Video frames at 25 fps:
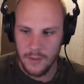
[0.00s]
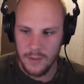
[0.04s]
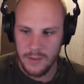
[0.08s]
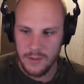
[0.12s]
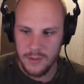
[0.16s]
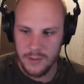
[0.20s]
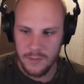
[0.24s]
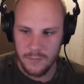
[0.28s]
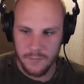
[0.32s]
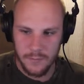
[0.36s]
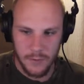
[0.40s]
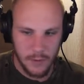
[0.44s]

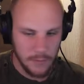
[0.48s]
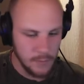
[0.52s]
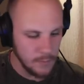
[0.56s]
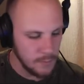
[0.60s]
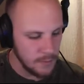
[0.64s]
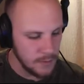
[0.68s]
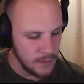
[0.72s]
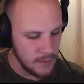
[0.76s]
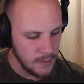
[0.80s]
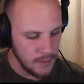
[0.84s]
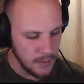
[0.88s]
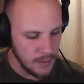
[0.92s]
It's
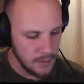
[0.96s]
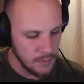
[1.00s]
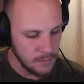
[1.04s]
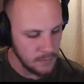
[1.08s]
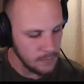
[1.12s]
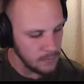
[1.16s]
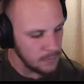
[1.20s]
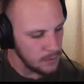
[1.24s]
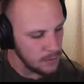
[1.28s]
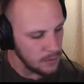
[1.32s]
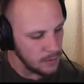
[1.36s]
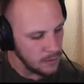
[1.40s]
probably there.
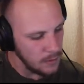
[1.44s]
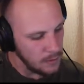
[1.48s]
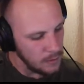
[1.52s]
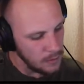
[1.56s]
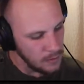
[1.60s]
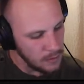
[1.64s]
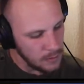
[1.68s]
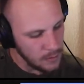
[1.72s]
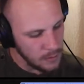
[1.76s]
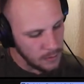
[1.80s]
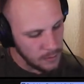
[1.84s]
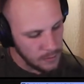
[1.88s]

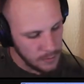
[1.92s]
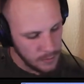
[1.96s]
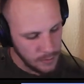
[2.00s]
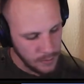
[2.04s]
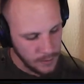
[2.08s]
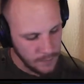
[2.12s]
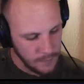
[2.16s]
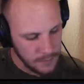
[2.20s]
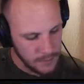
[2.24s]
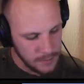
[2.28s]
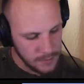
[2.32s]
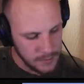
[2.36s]

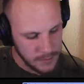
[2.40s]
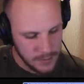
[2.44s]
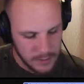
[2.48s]
I want